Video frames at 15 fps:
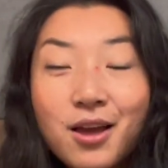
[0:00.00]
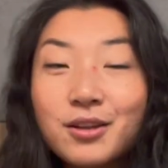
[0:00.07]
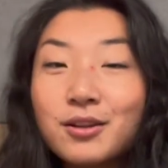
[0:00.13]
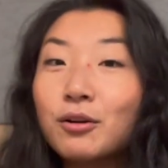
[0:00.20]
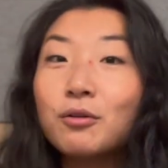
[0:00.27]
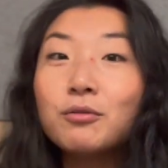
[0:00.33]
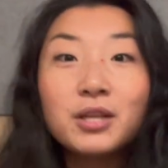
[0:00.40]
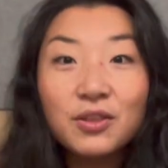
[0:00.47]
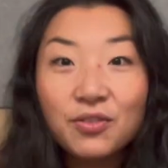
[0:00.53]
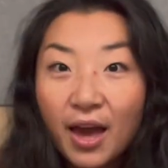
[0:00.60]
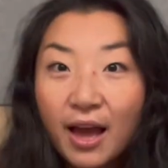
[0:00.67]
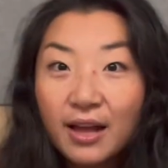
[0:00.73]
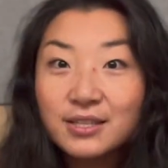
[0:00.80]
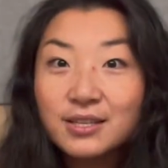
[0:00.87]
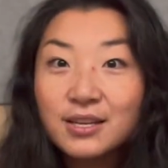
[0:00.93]
Not only
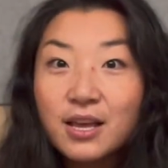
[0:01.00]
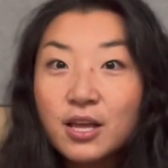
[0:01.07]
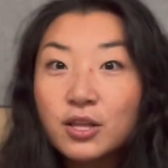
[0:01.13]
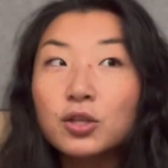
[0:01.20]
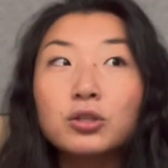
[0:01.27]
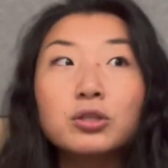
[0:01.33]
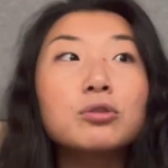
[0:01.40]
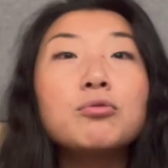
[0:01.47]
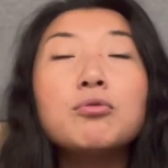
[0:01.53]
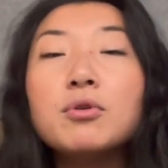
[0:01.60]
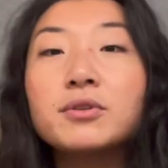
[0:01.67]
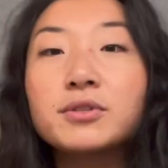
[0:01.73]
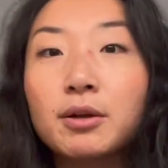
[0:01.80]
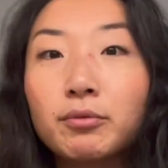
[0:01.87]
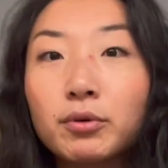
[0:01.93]
that, the
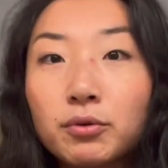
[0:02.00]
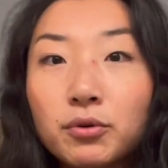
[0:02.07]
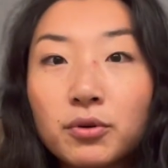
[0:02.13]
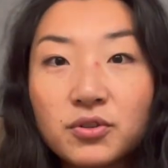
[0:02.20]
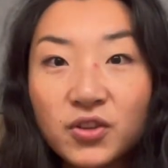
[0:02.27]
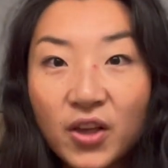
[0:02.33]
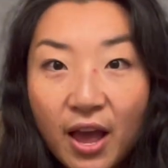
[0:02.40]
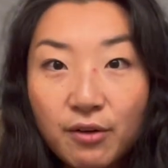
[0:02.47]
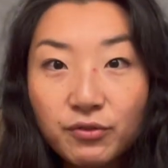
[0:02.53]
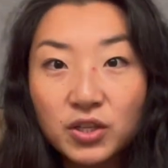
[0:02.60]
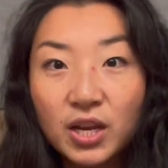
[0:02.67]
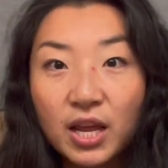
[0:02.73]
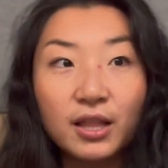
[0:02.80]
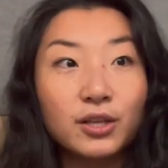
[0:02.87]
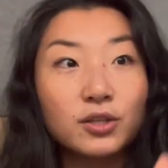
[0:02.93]
tools that recruiters have
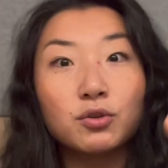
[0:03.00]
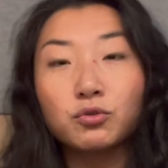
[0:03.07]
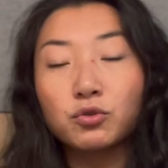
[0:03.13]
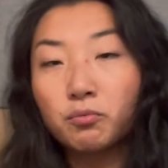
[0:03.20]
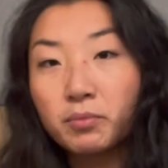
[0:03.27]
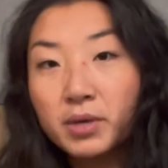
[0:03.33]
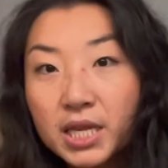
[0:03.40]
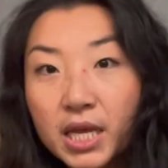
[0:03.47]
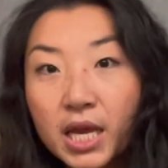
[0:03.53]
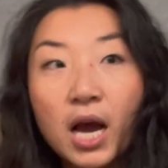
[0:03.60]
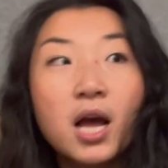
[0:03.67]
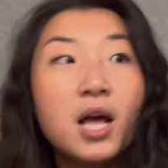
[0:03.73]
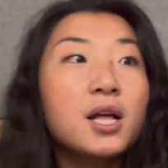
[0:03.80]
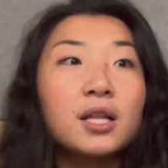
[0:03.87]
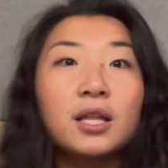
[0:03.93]
today, like social media,
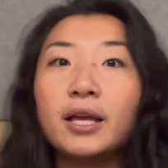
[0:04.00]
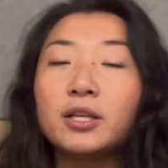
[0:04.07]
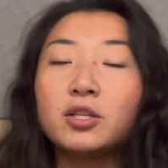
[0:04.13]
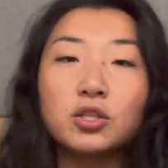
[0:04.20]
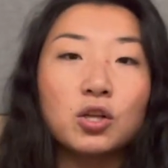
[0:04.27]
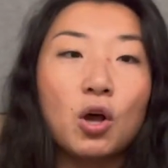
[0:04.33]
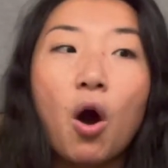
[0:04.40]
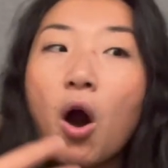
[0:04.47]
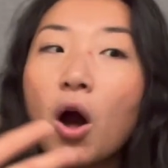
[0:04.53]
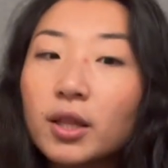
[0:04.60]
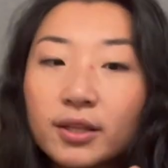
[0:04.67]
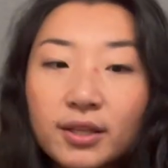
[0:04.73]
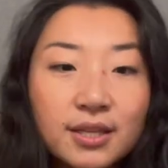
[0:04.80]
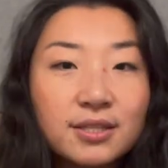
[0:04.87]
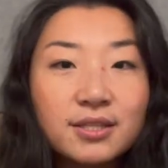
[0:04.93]
like just all of
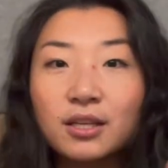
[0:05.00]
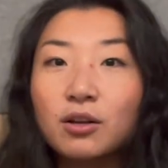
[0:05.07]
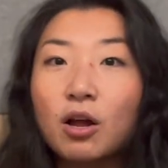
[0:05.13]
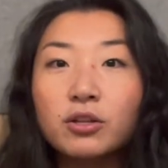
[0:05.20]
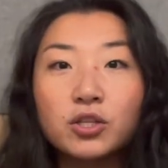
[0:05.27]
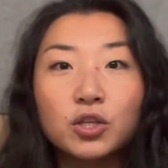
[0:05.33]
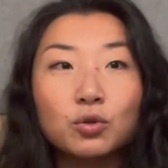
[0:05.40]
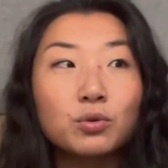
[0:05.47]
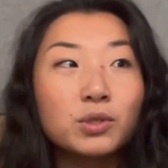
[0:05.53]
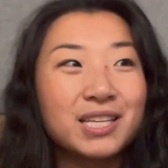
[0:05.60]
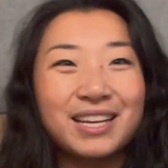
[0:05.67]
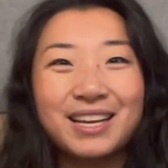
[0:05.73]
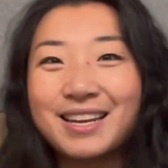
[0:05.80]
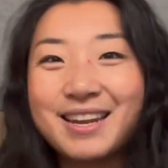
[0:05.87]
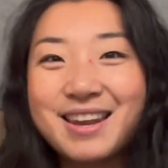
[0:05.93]
these technology tools to
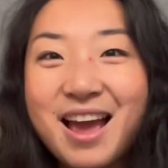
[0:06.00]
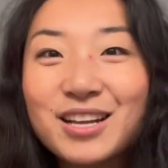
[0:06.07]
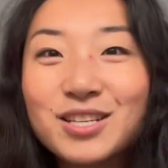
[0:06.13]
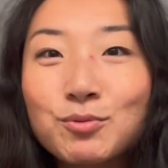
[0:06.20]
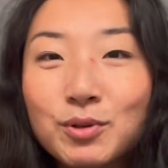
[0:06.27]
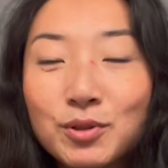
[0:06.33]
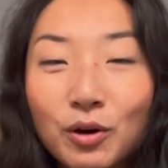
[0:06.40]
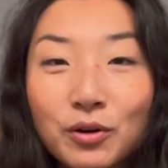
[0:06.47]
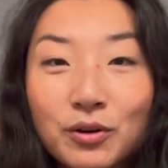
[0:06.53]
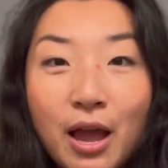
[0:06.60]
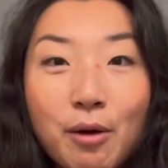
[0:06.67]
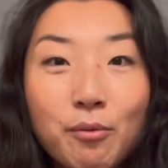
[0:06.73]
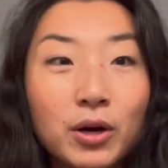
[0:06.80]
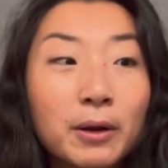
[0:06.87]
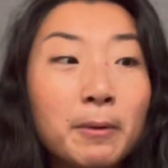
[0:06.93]
connect with our
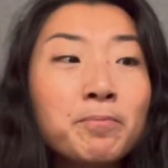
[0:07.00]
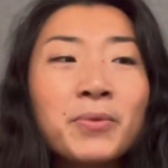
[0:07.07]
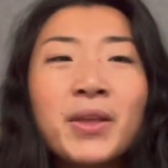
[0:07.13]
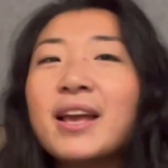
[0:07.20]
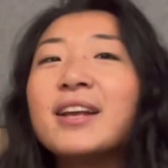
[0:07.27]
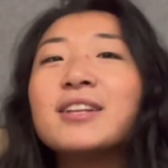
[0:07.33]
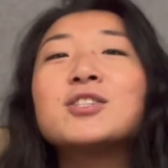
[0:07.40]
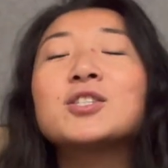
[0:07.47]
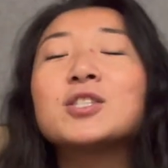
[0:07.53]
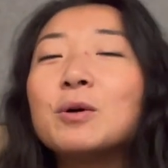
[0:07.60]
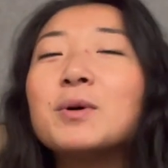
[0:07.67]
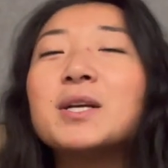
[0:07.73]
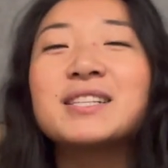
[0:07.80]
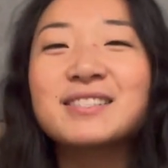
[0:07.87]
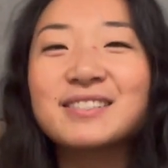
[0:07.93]
network, it's so
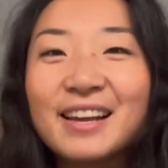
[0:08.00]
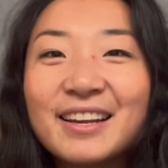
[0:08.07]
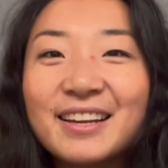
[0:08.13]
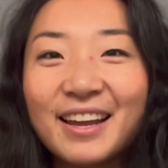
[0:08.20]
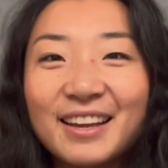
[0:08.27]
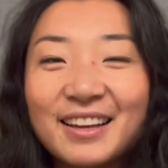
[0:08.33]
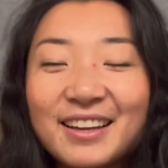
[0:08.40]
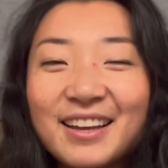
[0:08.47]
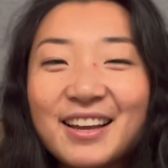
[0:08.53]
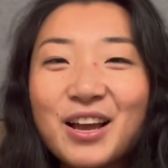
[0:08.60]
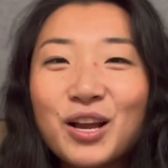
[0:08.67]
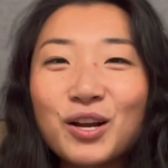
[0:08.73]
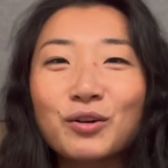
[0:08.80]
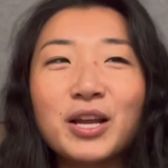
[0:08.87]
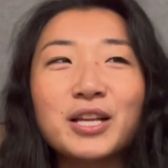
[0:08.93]
exciting
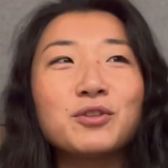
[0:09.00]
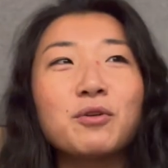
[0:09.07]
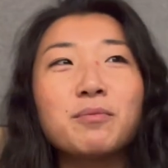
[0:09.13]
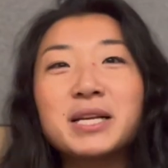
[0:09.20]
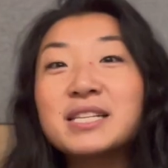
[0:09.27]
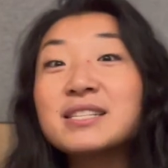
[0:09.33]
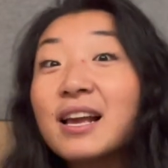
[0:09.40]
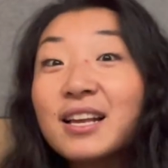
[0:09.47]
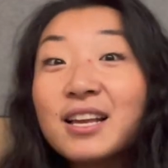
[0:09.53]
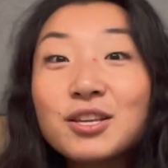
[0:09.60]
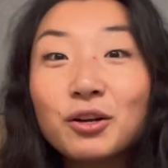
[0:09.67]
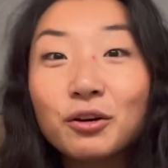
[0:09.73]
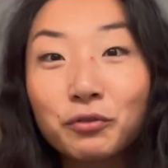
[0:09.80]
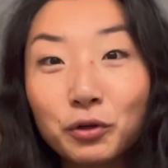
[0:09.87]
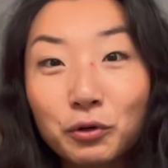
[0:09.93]
right? So in my second
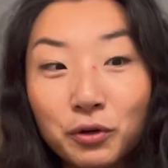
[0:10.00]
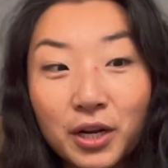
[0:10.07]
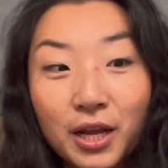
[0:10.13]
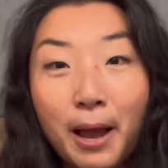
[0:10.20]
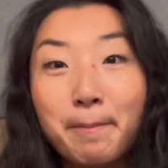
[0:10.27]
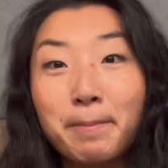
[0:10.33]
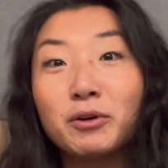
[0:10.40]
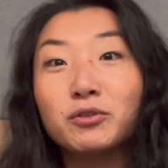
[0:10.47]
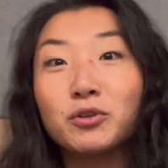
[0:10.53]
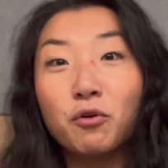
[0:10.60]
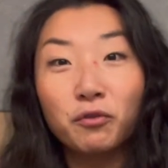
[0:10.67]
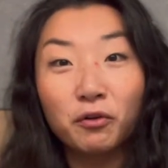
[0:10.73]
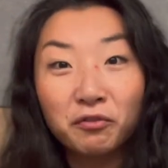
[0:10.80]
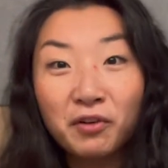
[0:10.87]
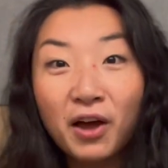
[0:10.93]
year of recruiting, I billed
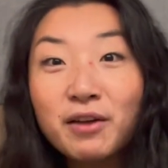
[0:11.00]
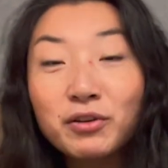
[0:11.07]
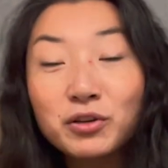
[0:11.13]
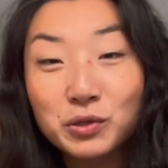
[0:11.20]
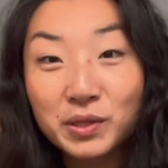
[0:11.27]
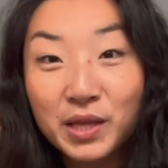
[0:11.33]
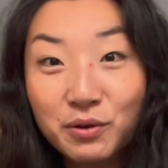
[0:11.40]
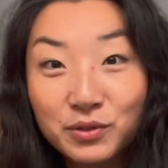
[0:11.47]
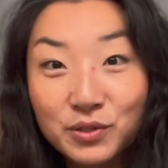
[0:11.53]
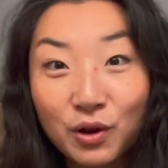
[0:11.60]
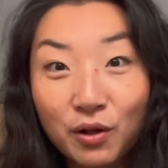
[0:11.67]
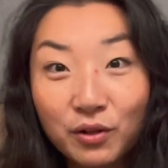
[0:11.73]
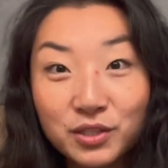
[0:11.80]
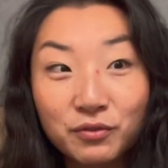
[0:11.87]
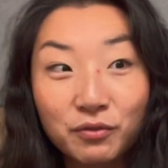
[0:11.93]
over
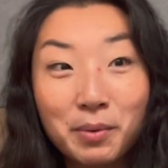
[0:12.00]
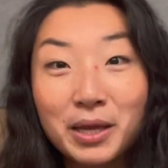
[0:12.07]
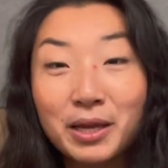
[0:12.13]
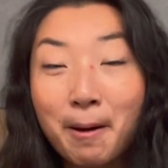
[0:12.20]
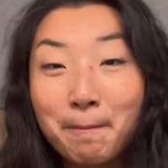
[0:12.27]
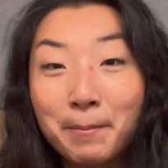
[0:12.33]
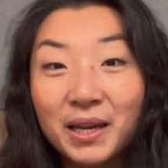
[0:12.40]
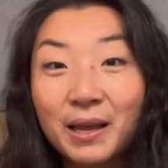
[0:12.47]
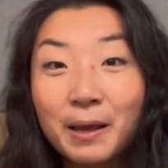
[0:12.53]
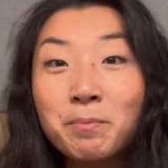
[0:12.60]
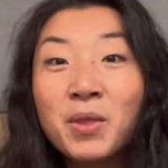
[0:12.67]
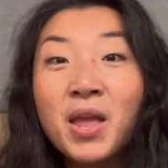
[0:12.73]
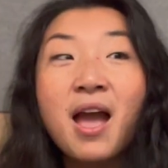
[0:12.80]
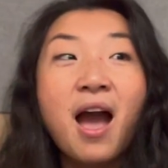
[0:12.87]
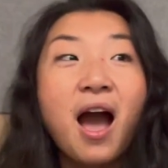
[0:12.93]
$500,000 for my company
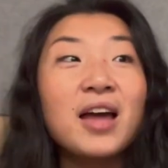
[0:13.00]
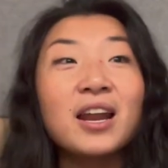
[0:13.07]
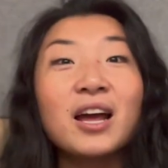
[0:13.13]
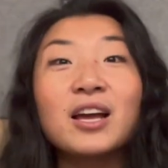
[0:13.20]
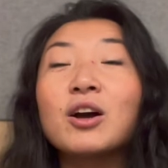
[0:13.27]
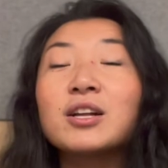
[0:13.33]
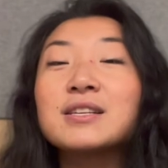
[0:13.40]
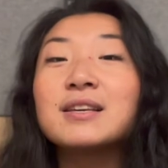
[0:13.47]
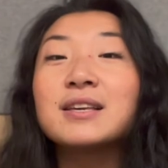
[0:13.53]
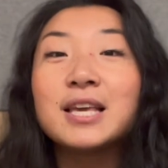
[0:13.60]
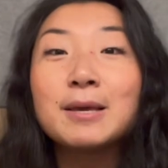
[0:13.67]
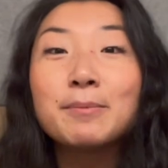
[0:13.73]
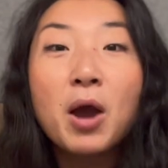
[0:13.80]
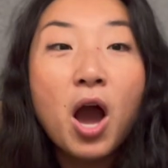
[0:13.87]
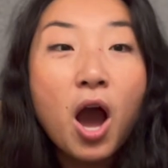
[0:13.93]
and I to
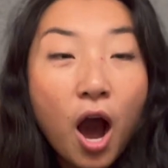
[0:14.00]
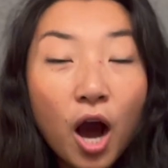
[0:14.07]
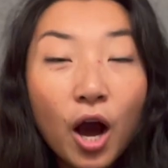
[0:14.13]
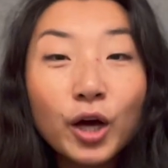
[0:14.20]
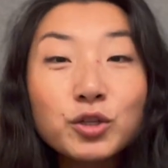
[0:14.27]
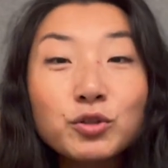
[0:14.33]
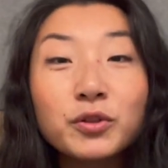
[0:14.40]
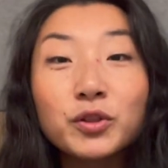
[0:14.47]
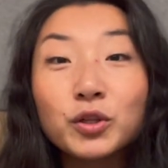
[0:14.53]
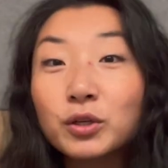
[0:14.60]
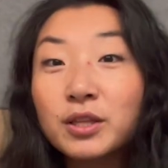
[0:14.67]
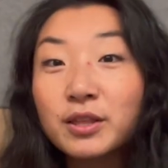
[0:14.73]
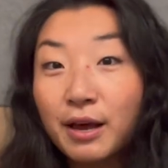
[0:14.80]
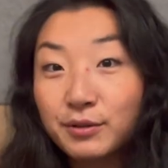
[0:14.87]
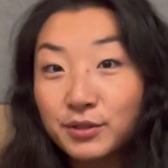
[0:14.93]
keep
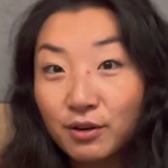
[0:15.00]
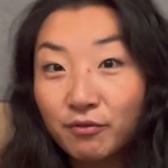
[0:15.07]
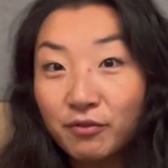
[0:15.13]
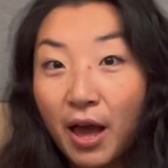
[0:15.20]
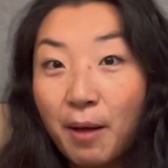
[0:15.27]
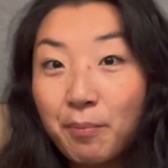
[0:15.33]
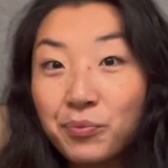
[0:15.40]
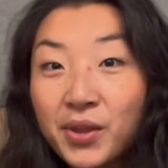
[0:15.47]
130,000 of that.